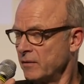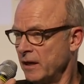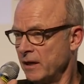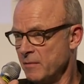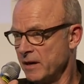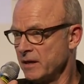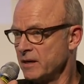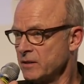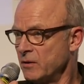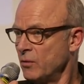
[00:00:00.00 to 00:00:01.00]
Elle Maria
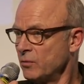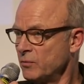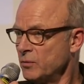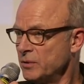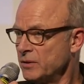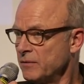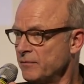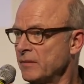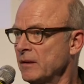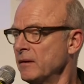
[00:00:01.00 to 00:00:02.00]
as an old woman,
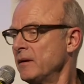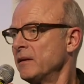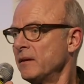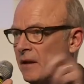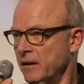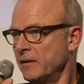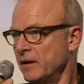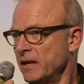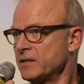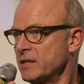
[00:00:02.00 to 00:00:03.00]
and the
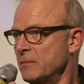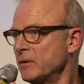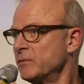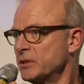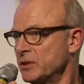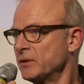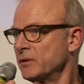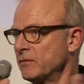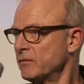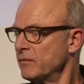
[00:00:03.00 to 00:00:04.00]
next summer we
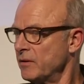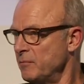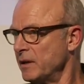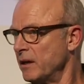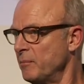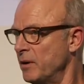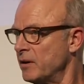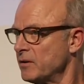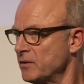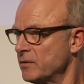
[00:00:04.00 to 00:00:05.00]
shot the middle
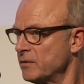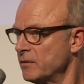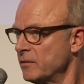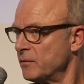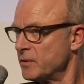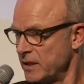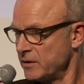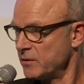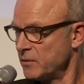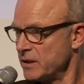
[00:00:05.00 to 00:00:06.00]
part. Was
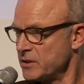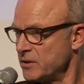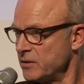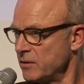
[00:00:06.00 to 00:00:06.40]
that your question?